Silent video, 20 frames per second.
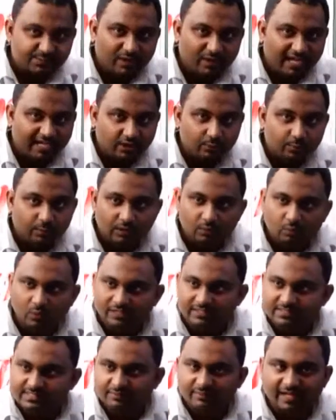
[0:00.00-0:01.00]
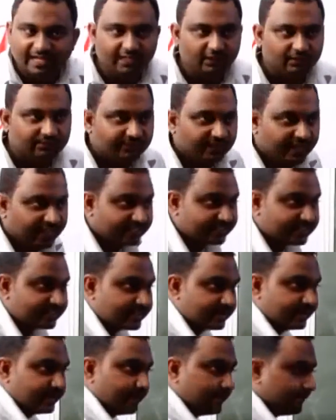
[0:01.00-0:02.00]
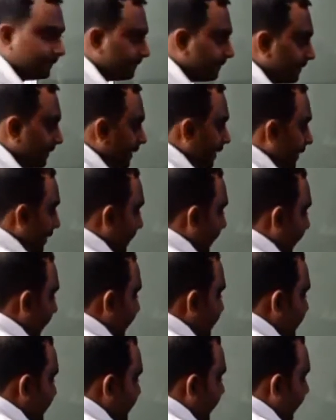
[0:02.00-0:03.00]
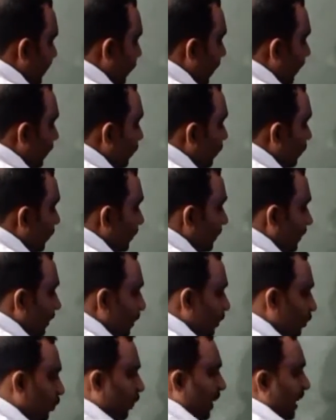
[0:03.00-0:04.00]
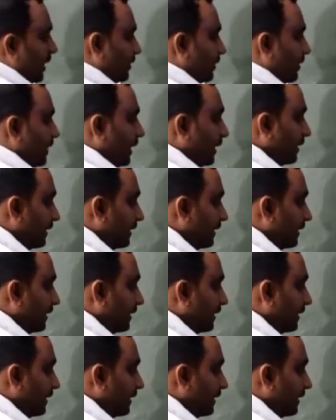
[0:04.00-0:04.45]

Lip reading: is valuable. What is the value of X? X is equal to 1.